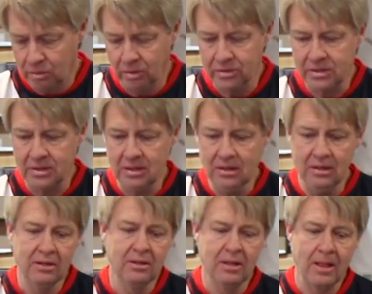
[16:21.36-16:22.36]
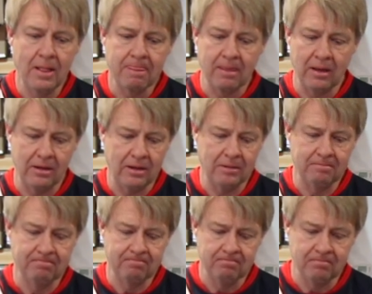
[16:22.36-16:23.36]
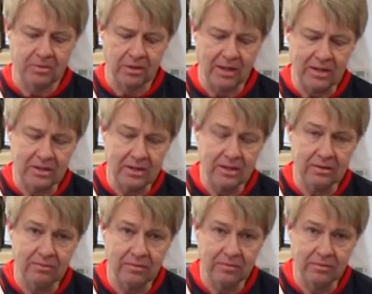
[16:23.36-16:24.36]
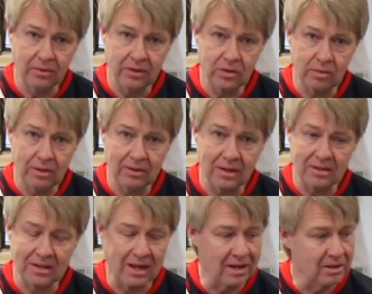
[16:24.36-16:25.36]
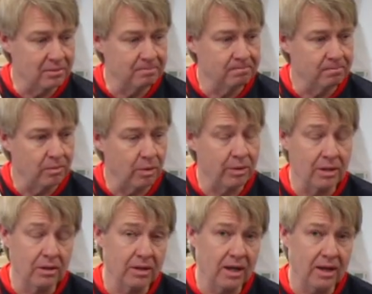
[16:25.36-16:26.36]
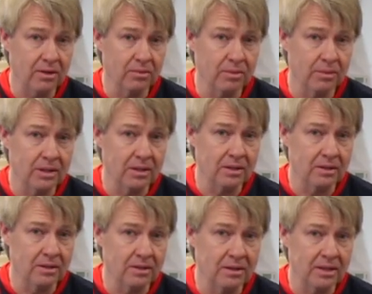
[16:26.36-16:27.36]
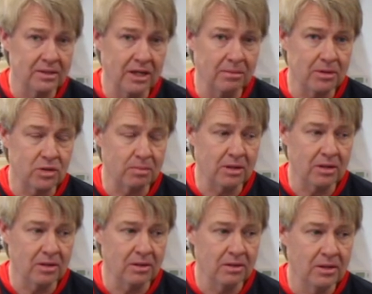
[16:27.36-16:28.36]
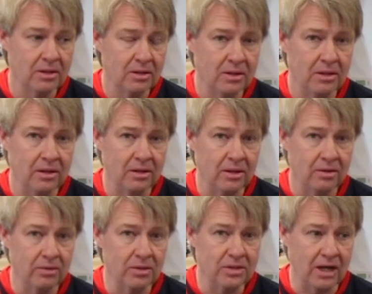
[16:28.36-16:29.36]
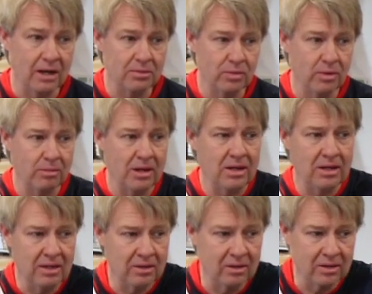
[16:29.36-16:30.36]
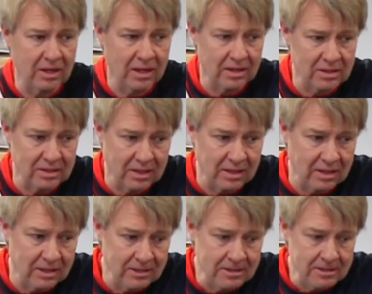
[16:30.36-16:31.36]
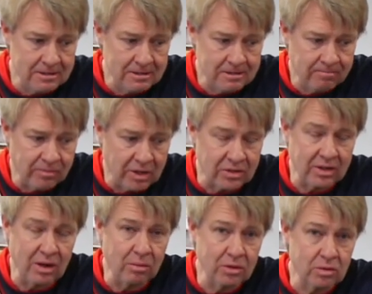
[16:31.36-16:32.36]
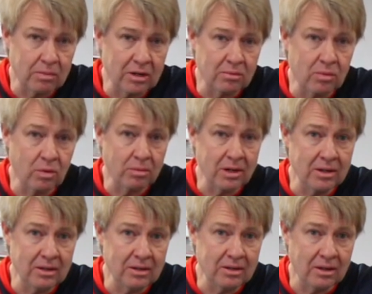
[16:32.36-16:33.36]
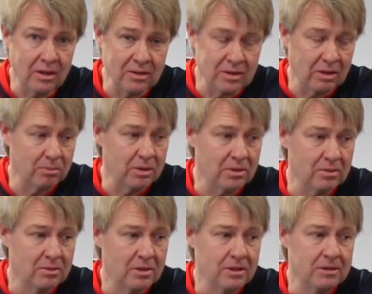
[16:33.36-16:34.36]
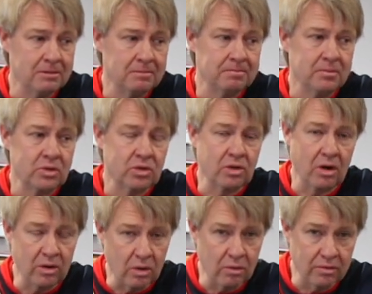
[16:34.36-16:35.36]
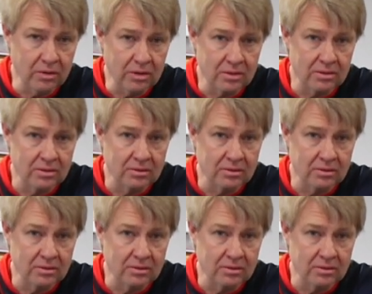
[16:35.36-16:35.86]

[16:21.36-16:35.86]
We'll see. So that's it for this week. That's kind of what we look at when we examine a speaker. You know, there's times we may look at it and say, it's not worth spending more money on something. Start over.